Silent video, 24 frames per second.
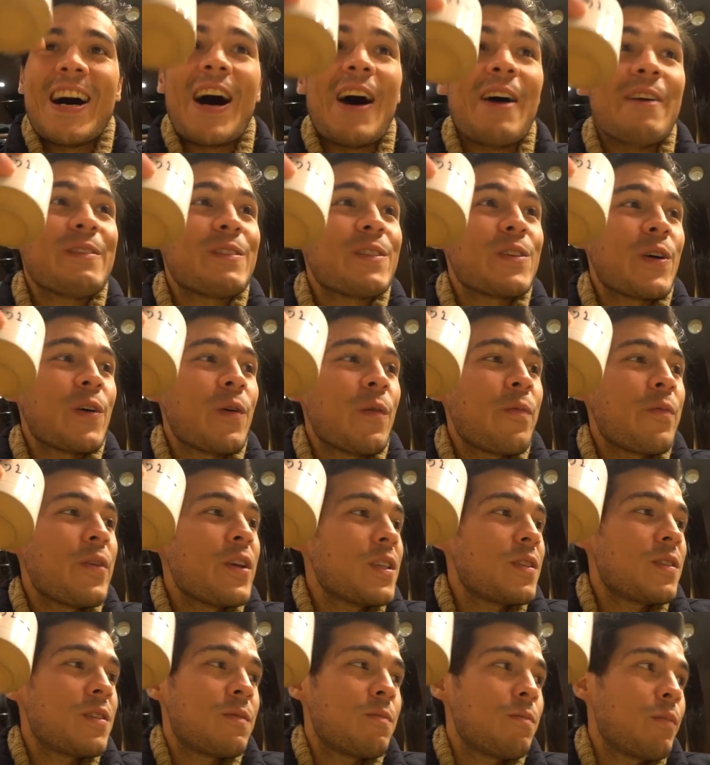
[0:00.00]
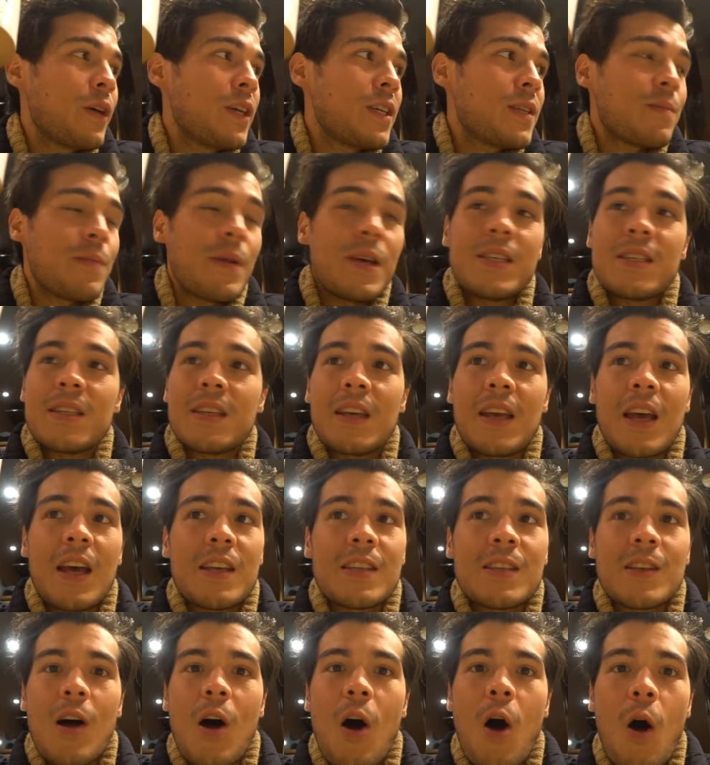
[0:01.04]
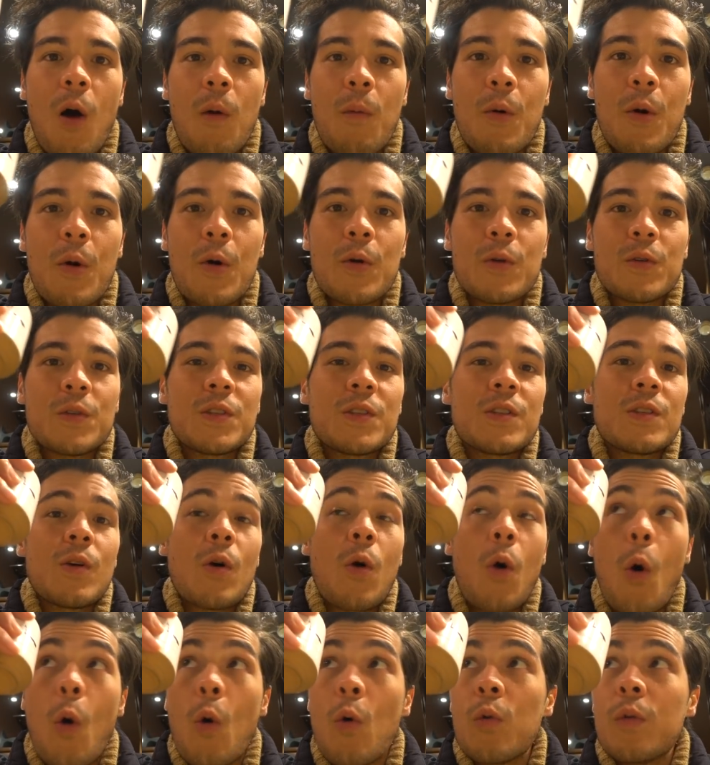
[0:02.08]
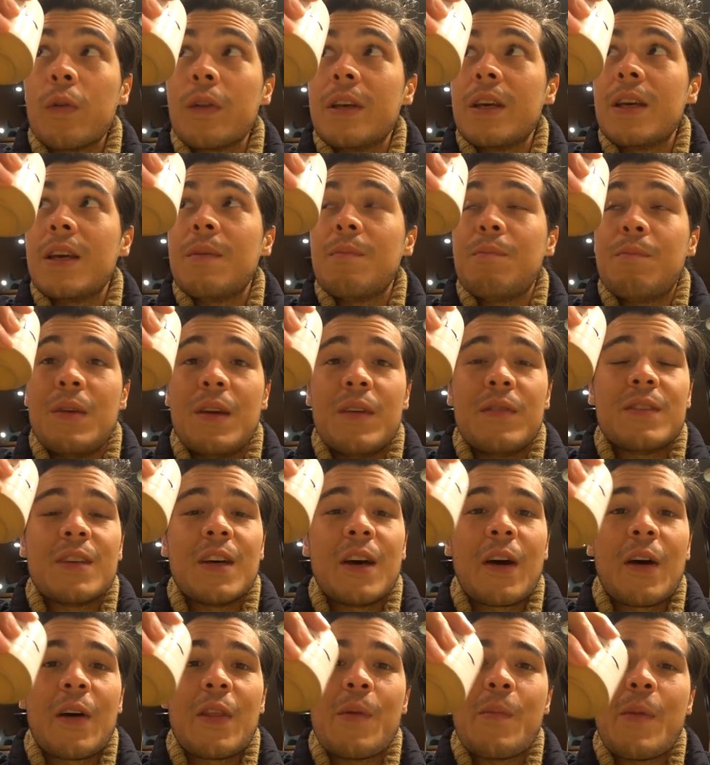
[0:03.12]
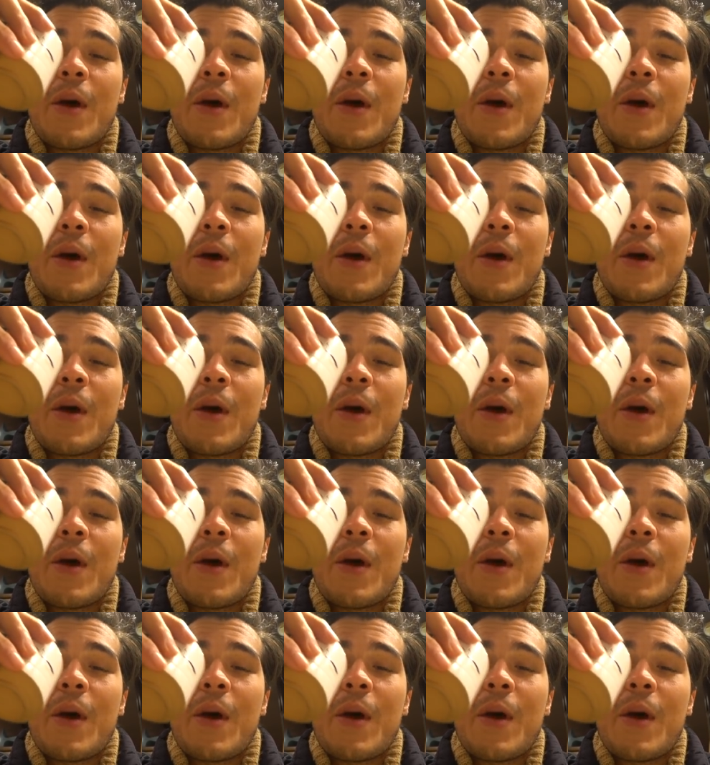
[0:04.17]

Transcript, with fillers: Uh, so this place basically has almost only beef tongue on the